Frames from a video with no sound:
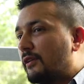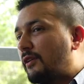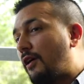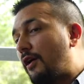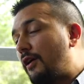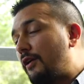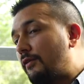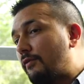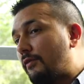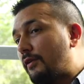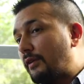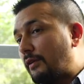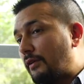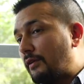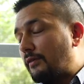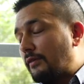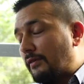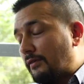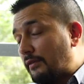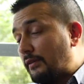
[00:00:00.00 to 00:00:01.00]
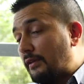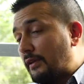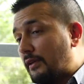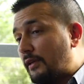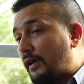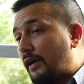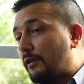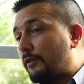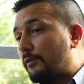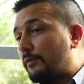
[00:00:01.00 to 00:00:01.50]
kind of, it's a city
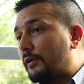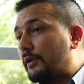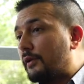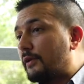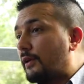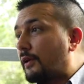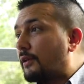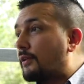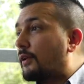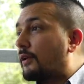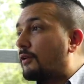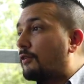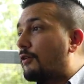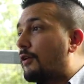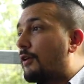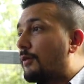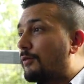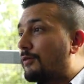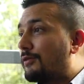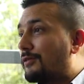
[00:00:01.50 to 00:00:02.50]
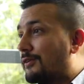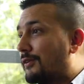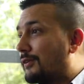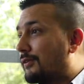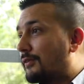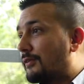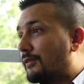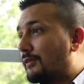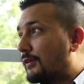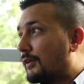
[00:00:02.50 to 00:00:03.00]
now, but at that time was
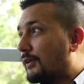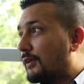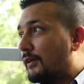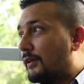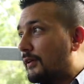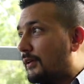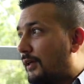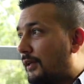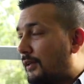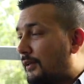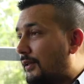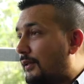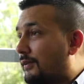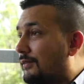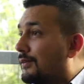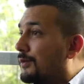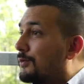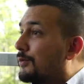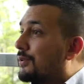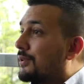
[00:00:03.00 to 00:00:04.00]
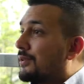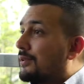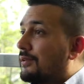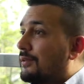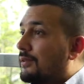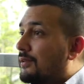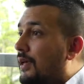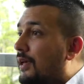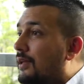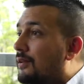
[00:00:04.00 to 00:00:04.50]
just a desert with
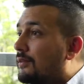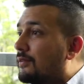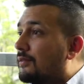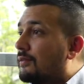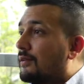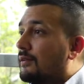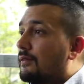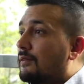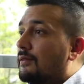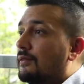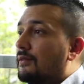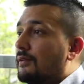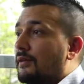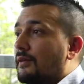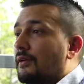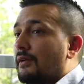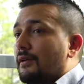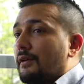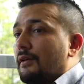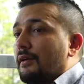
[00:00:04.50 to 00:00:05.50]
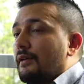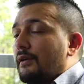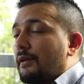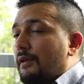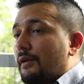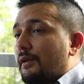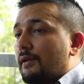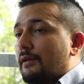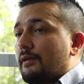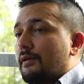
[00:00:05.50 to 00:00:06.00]
tents. And
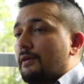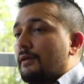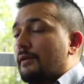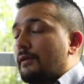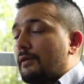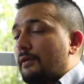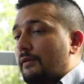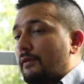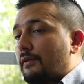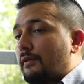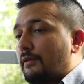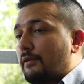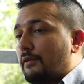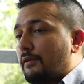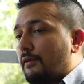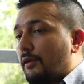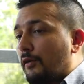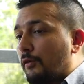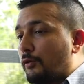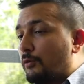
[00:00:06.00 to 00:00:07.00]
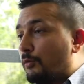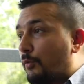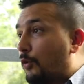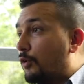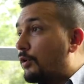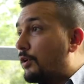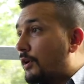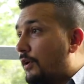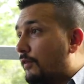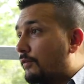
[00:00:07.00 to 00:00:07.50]
I was
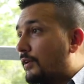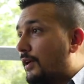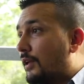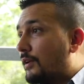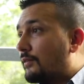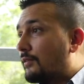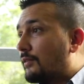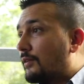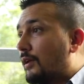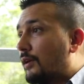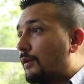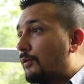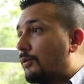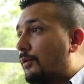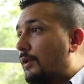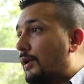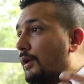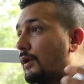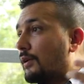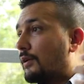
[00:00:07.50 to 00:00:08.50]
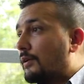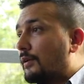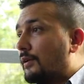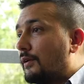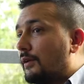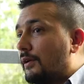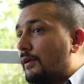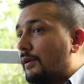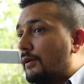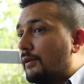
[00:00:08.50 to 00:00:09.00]
born in Afghanistan, where
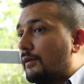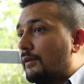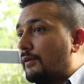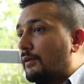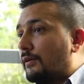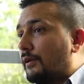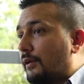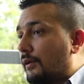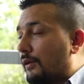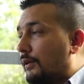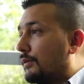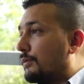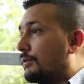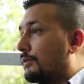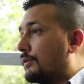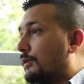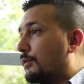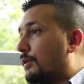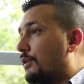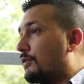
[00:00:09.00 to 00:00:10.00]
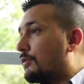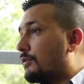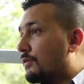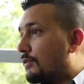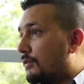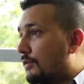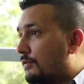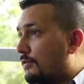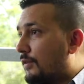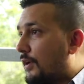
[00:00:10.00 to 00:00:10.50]
the
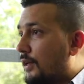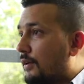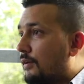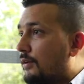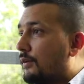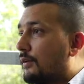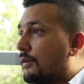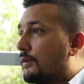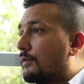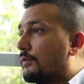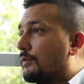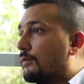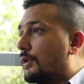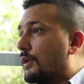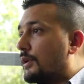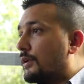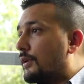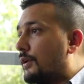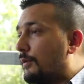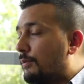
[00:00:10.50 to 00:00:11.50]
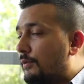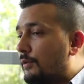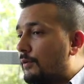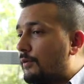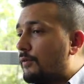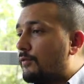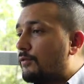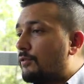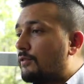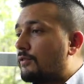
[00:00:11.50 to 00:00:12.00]
Russians invaded, and we ended up in the
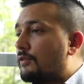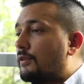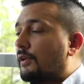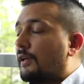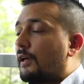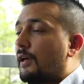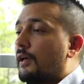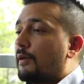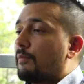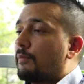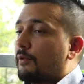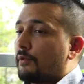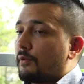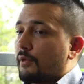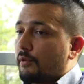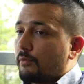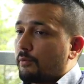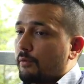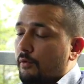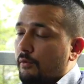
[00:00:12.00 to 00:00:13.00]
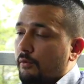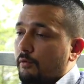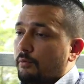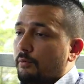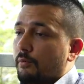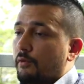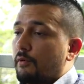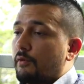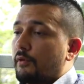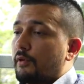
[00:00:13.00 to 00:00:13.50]
refugee camp. That's where I was
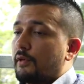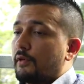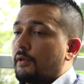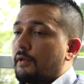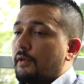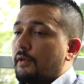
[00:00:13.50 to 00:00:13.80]
born, and